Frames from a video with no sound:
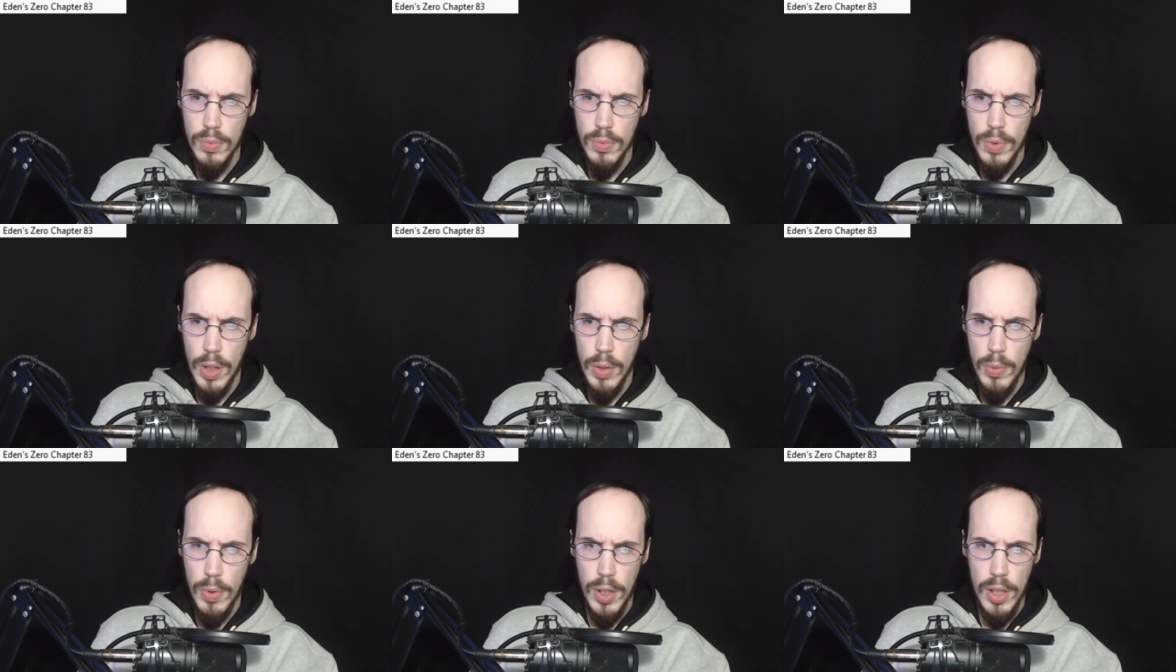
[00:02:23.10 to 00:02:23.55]

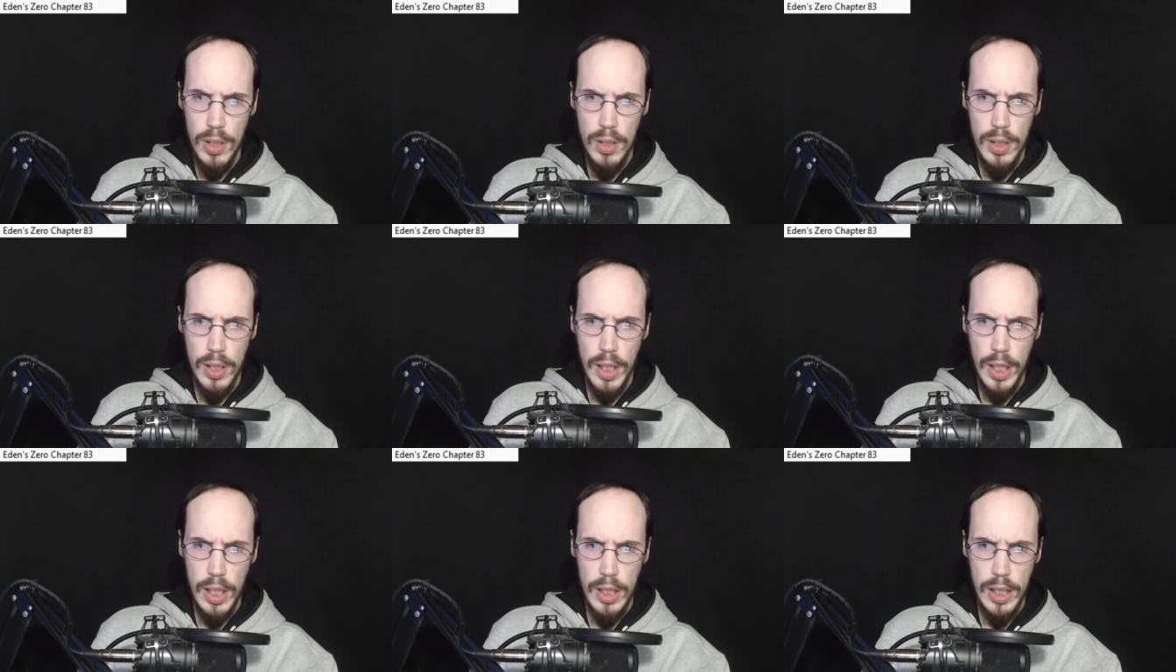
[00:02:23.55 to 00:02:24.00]
Okay, what?
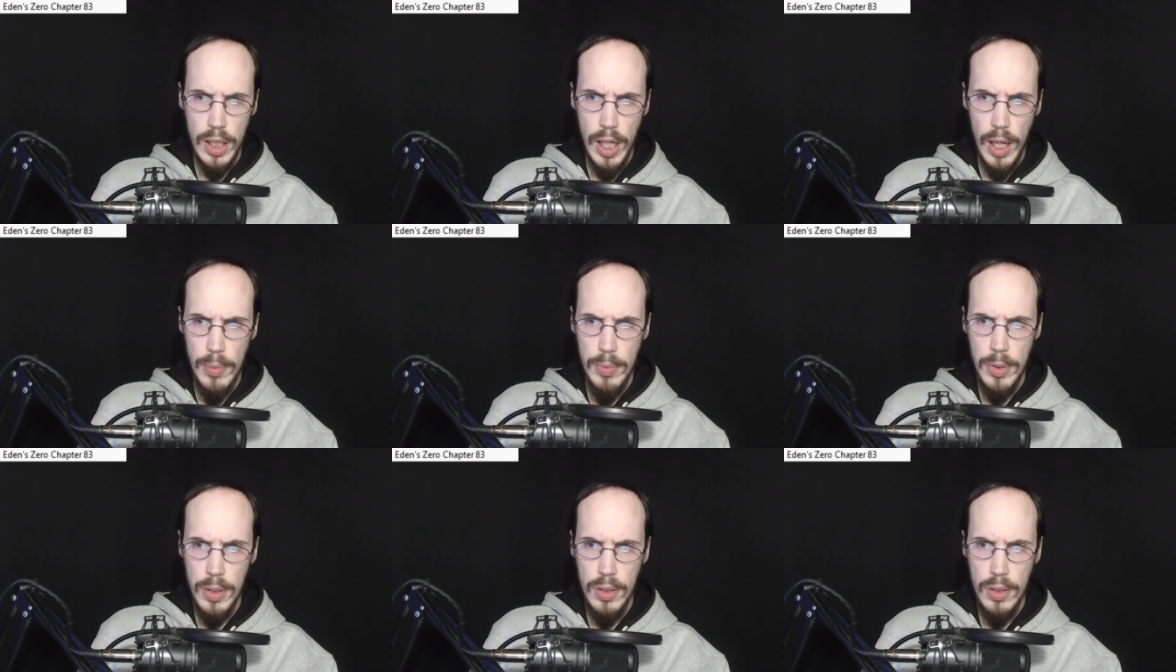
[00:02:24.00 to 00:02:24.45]
And I got the
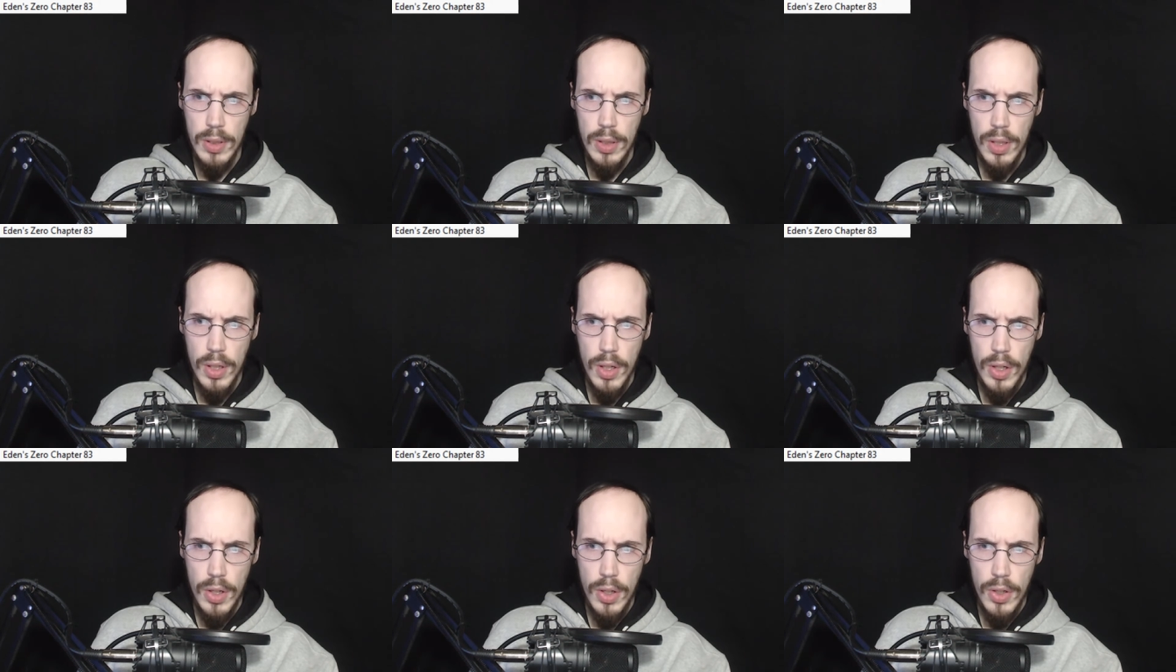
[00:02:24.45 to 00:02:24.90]
captain?
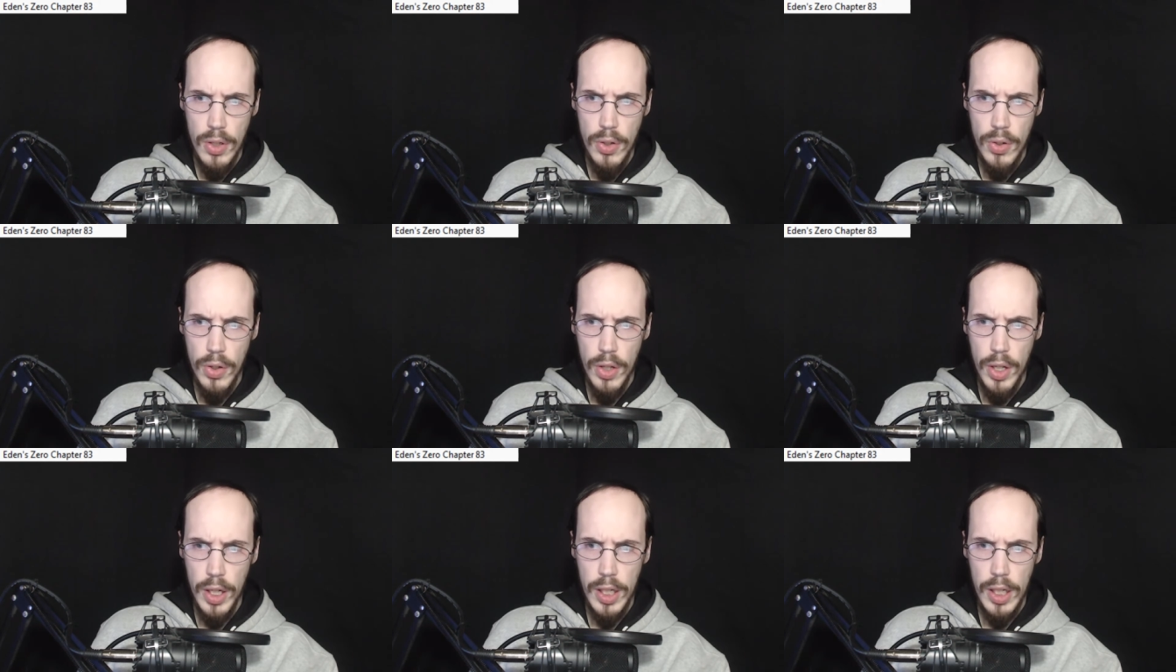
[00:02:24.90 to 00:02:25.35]

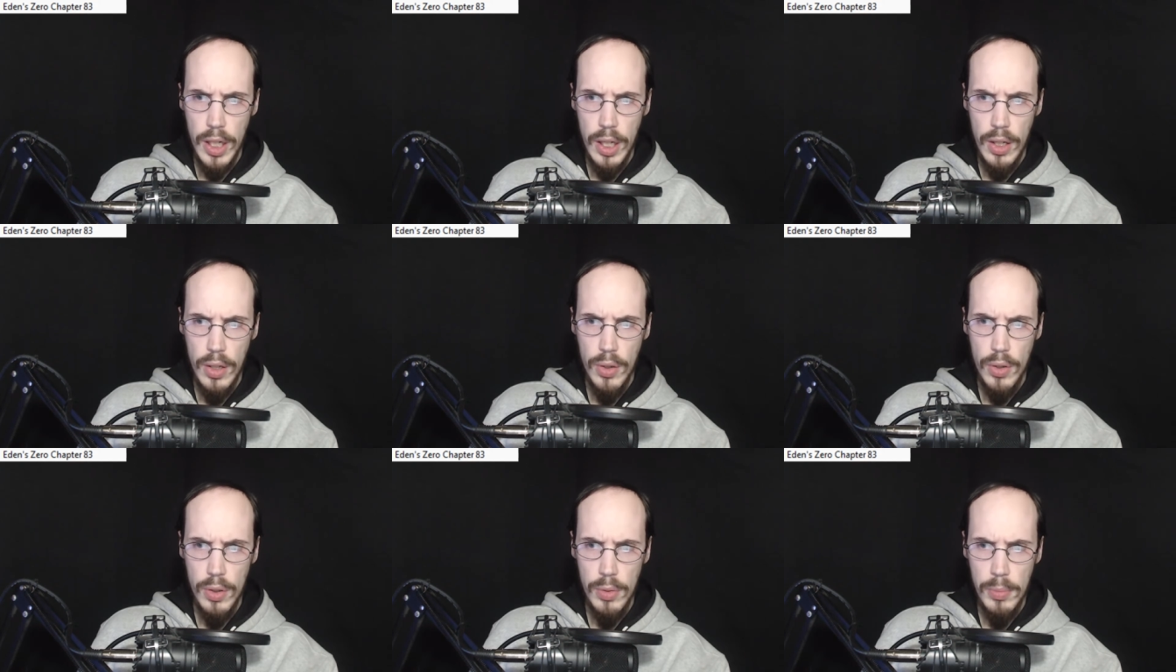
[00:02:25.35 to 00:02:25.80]
You're
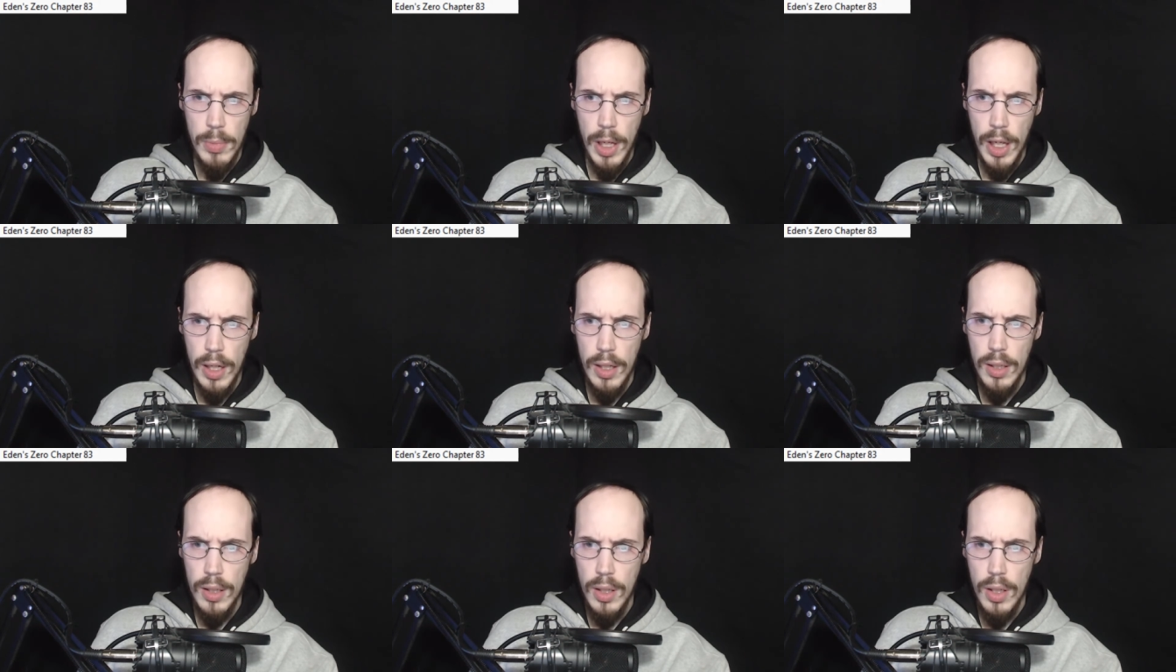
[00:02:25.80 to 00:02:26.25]
lucky, old
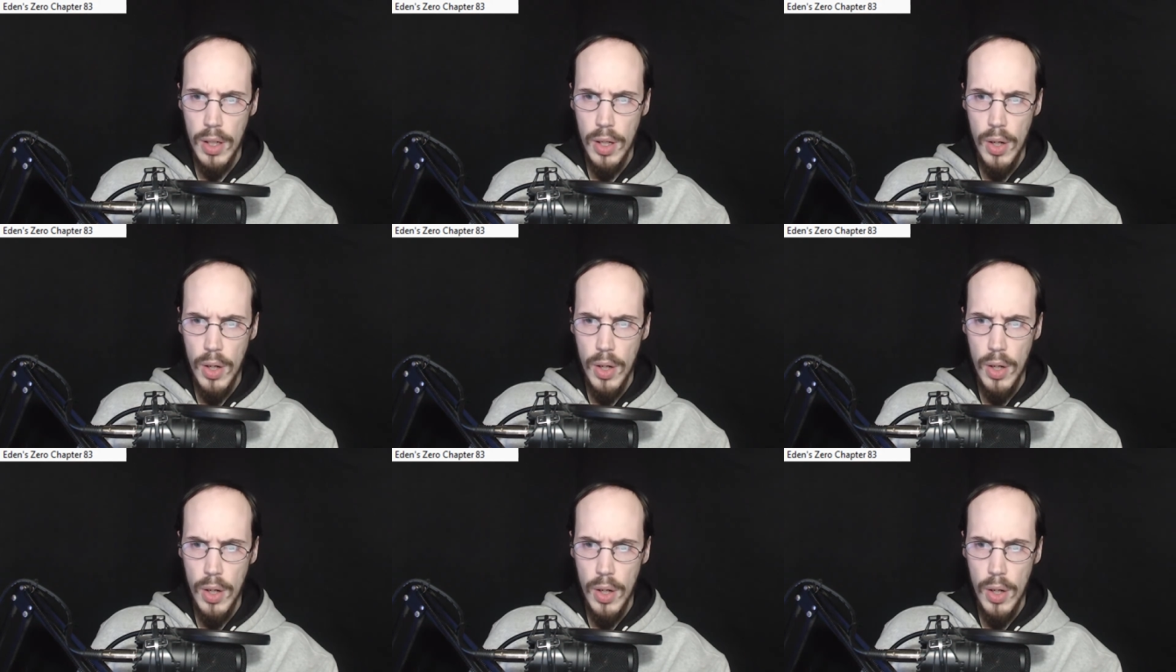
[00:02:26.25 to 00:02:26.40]
man.